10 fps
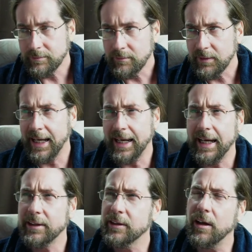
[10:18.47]
I
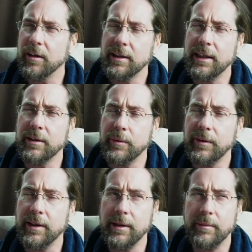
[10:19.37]
had contact
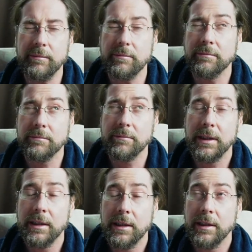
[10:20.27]
with them
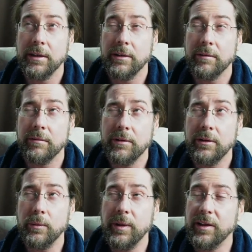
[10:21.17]

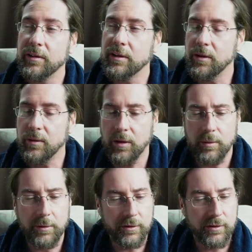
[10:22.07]
two weeks ago
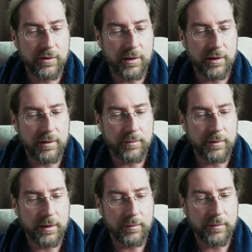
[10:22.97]
almost. Um,
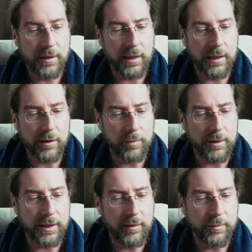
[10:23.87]
um, I, I,
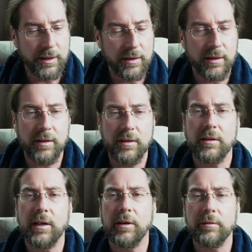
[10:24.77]
complained a bit that
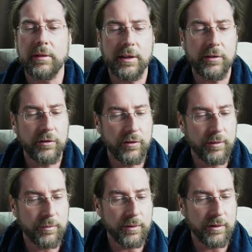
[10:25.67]
uh, our
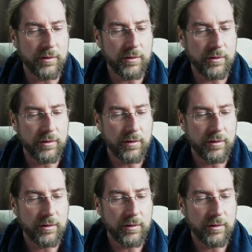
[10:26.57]
relationship is